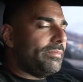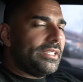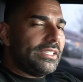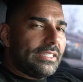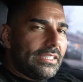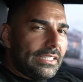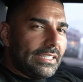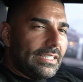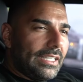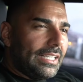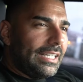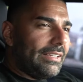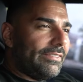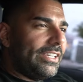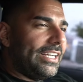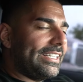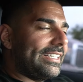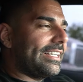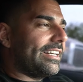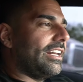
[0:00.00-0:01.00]
busy and have a
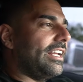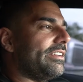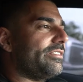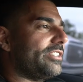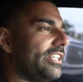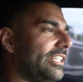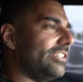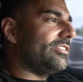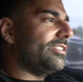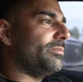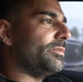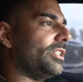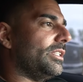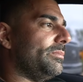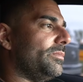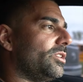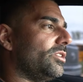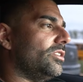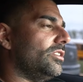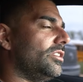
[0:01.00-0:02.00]
hectic lifestyle sometimes.